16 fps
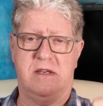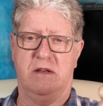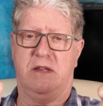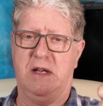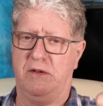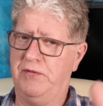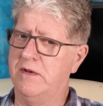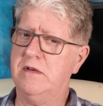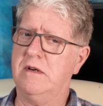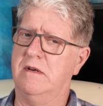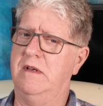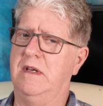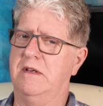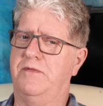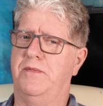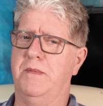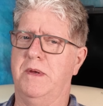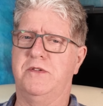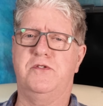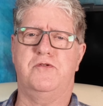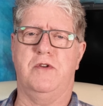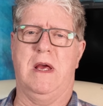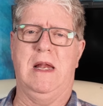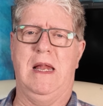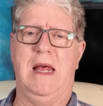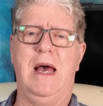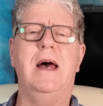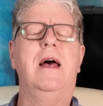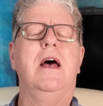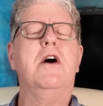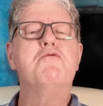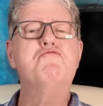So thanks for joining us from Australia.